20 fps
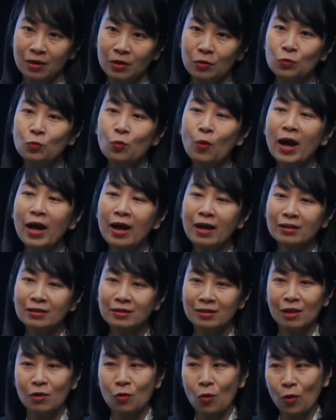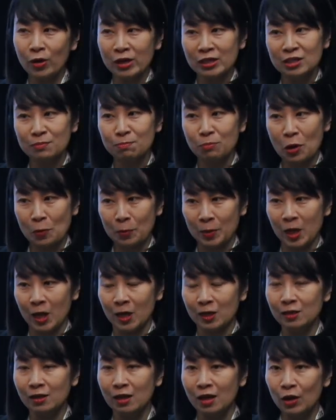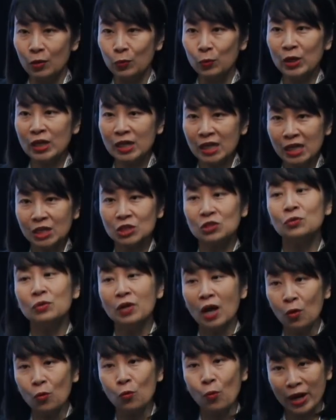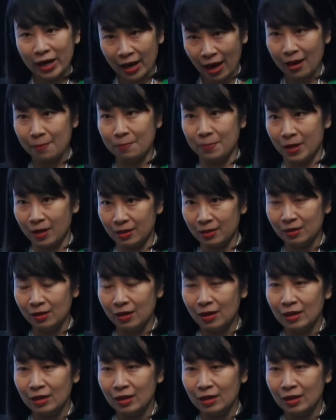where the law is broken, we need to know what happened.